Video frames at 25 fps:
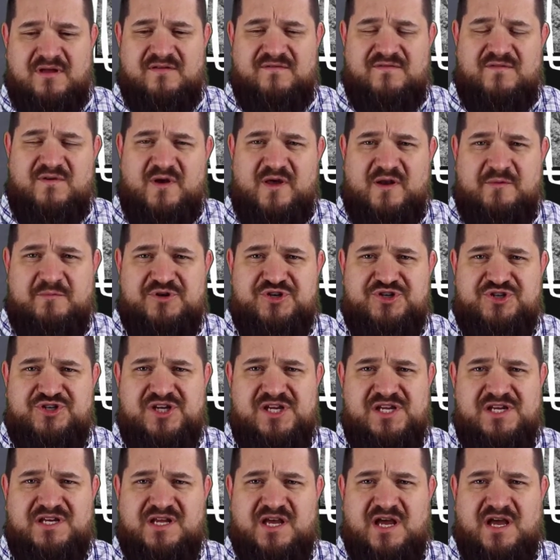If you had a
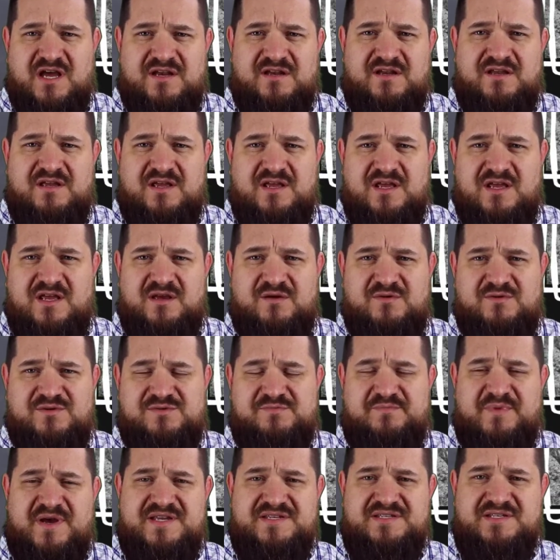machine gun, it was
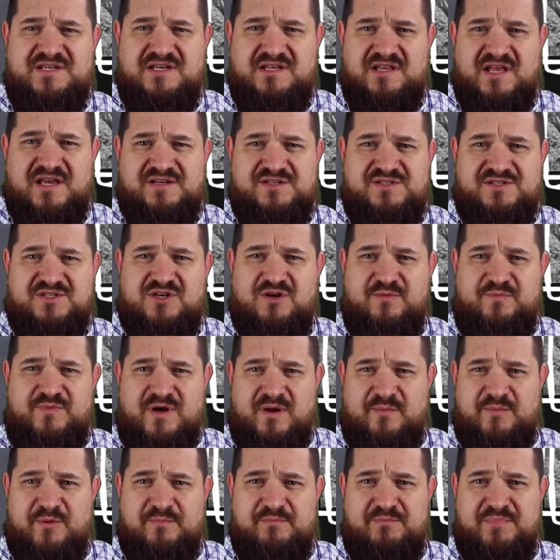basically like scooping
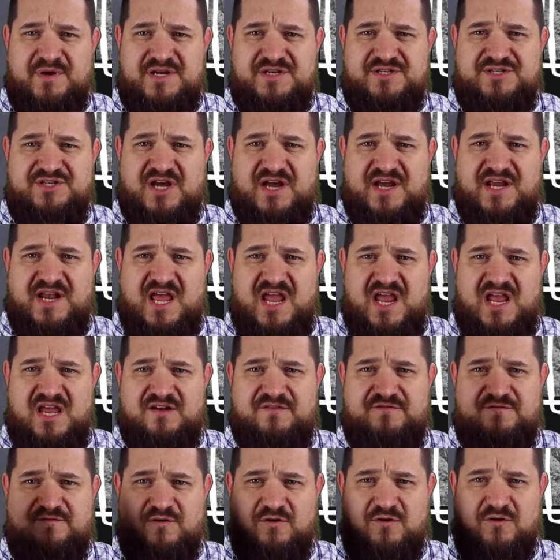up a big giant
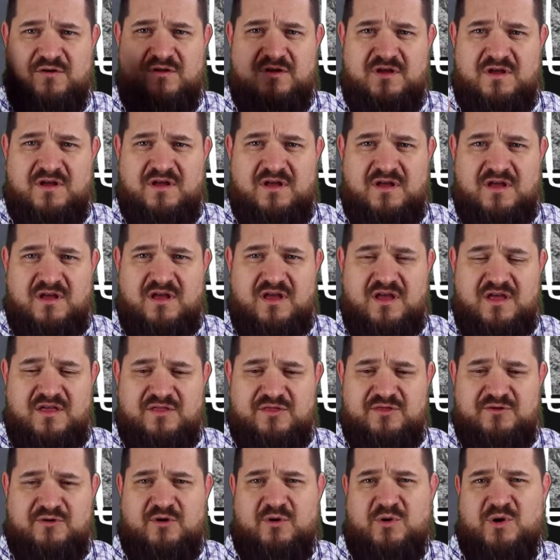handful
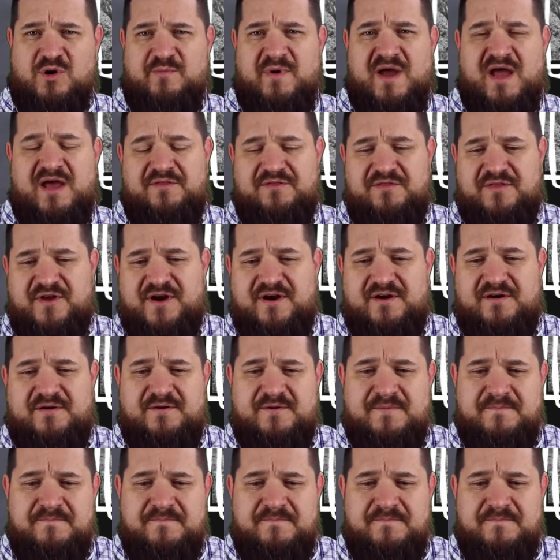and throwing them out there.